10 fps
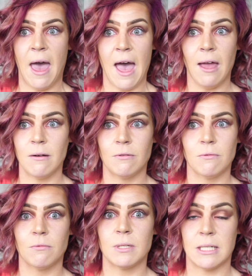that
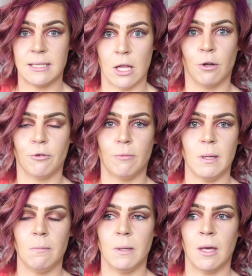was a seller for
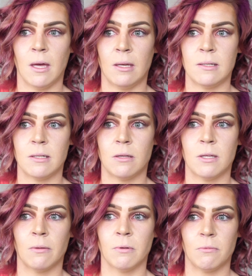me because
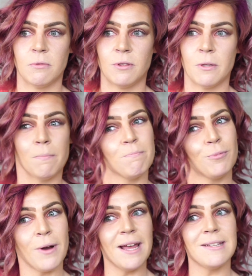the, the
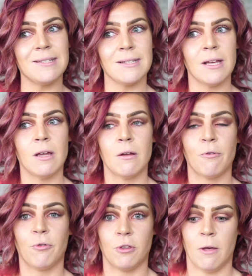price
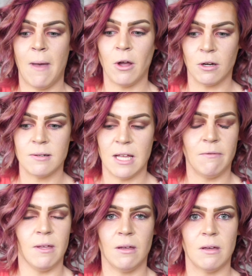for the amount you're
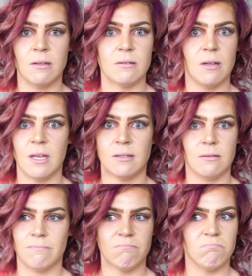saving is